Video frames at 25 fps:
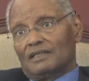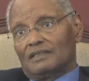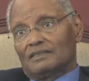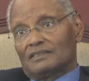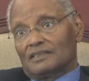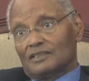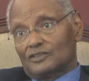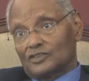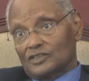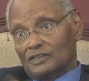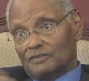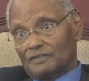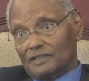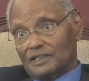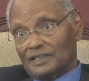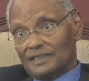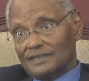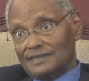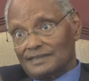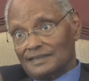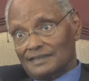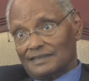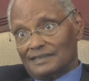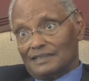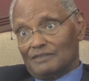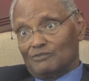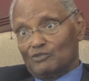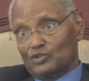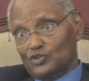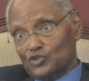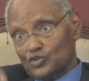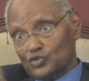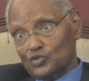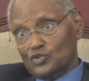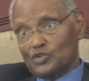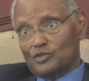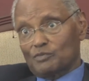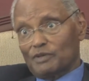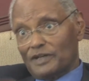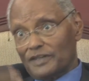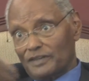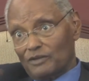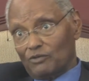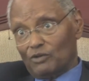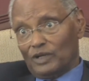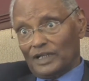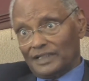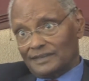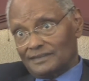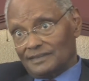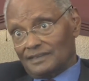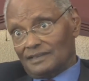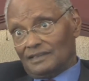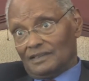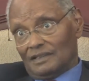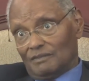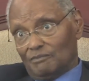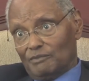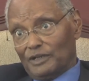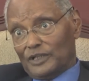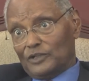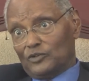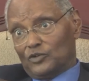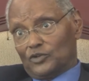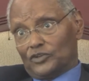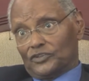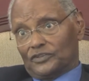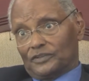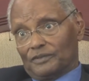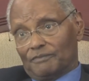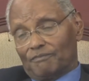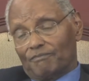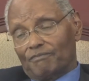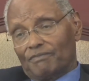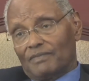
South Africa at that time was ruled by the white minority.